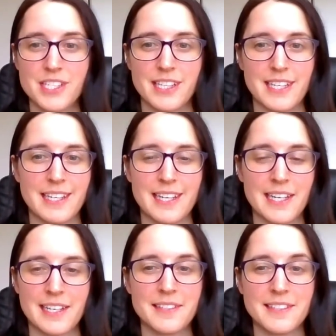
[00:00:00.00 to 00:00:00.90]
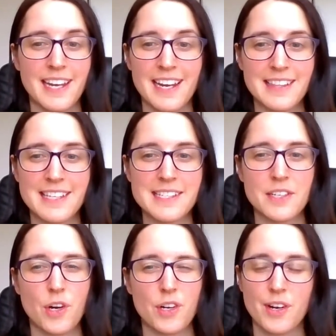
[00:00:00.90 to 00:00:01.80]
like uh, yeah these are
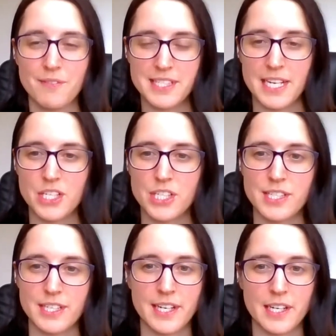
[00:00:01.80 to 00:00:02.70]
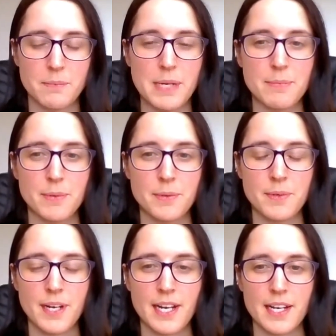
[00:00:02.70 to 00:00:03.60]
not conversations that young people
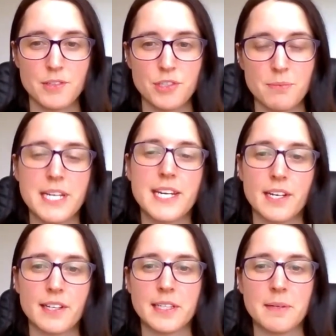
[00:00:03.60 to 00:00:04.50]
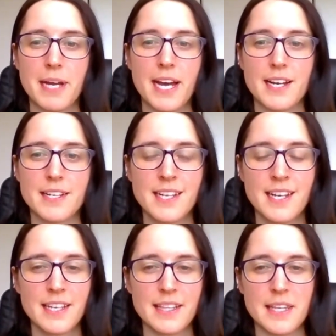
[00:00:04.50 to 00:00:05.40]
uh, should be hearing about
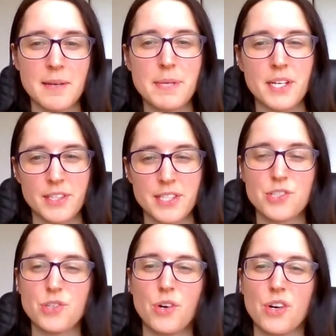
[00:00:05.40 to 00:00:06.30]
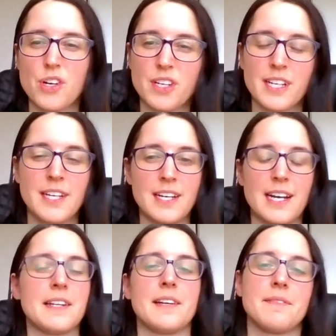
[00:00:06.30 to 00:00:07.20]
the appearance talk
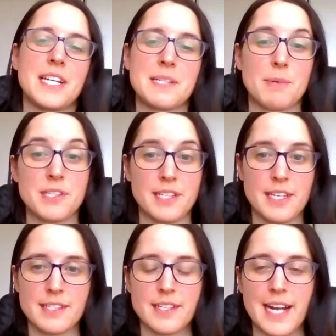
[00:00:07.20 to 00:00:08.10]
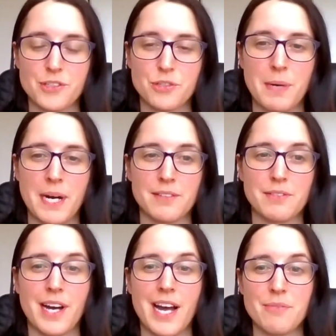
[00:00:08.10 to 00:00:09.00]
and i suppose it is a natural part of
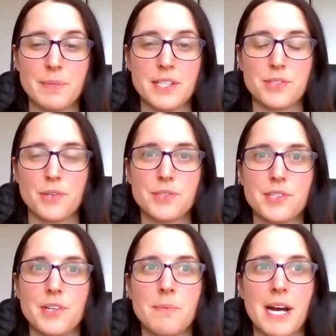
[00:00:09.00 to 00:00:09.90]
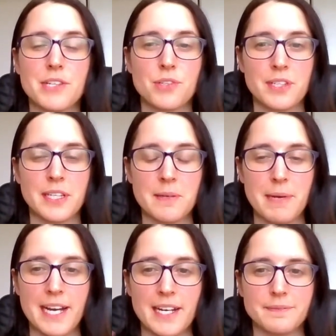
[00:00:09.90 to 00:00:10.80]
life but it's also about talking
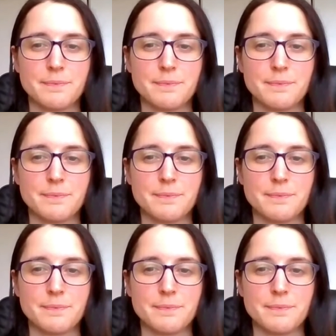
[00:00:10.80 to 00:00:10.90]
about